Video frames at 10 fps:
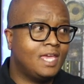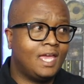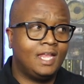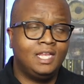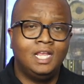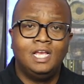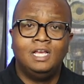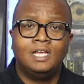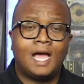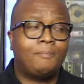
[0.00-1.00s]
And
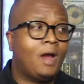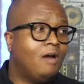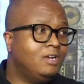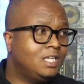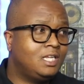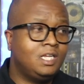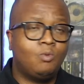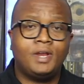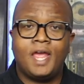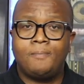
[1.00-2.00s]
then
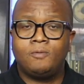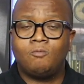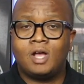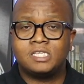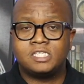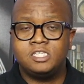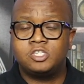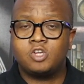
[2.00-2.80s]
apparently what happened was,